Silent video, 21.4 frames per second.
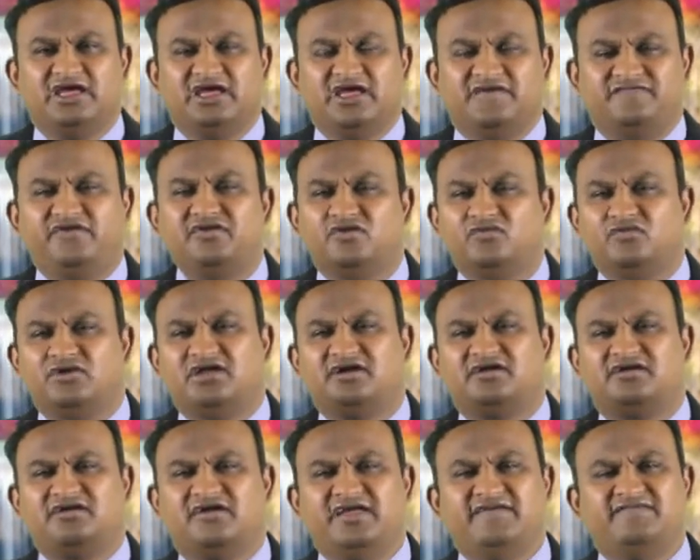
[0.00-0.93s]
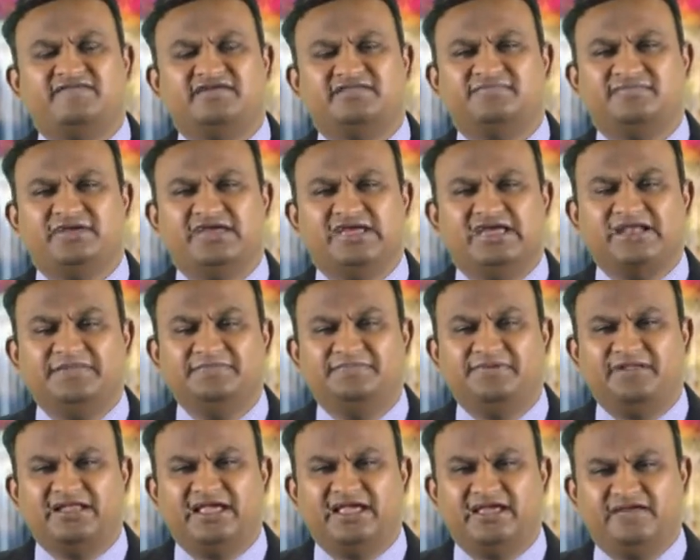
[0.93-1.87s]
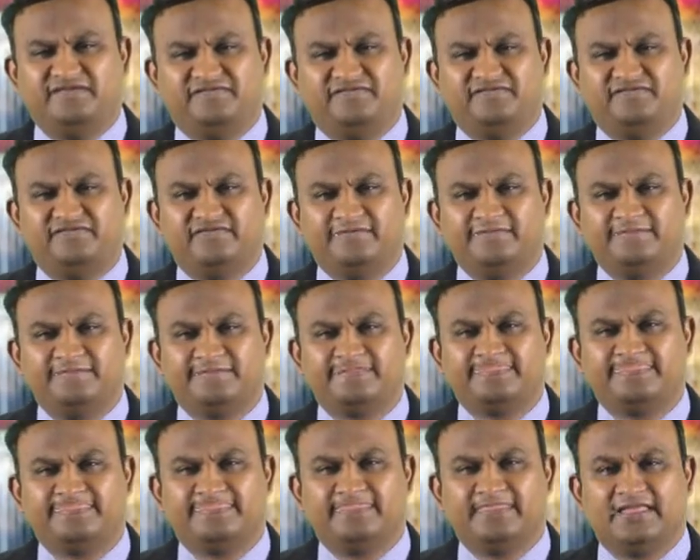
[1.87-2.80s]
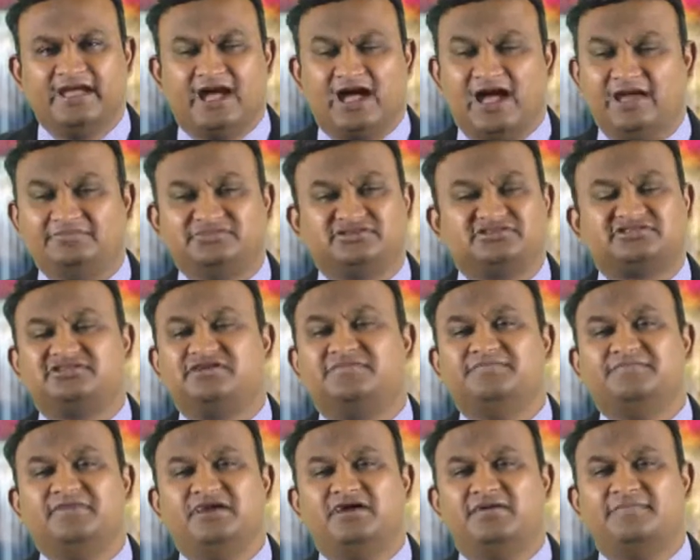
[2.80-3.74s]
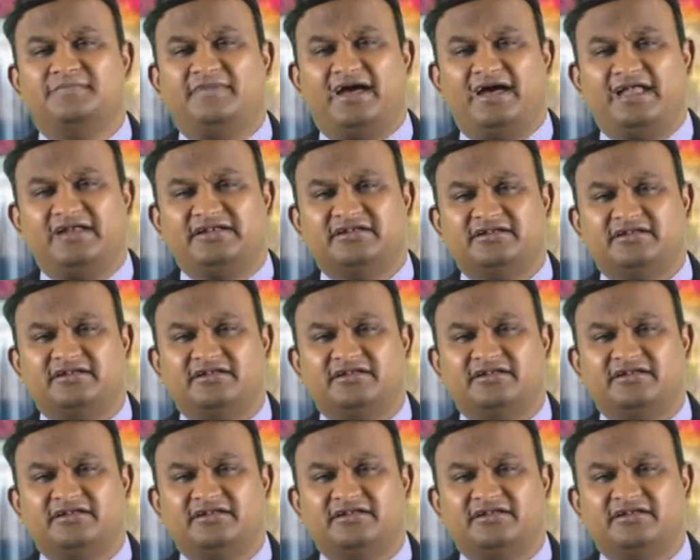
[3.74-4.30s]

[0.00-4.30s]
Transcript: If you will agree with me and believe, I'm just a mere man.